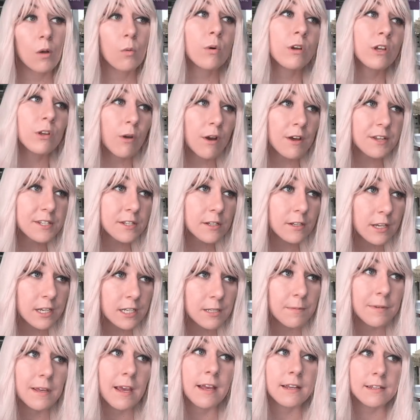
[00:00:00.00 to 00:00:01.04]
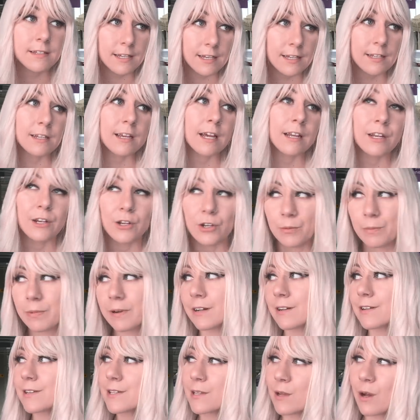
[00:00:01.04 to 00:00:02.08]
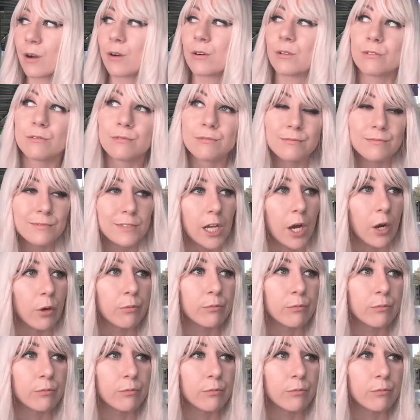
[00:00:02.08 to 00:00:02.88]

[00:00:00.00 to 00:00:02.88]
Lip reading: Well, you also need to be 18 to get an Uber, so no.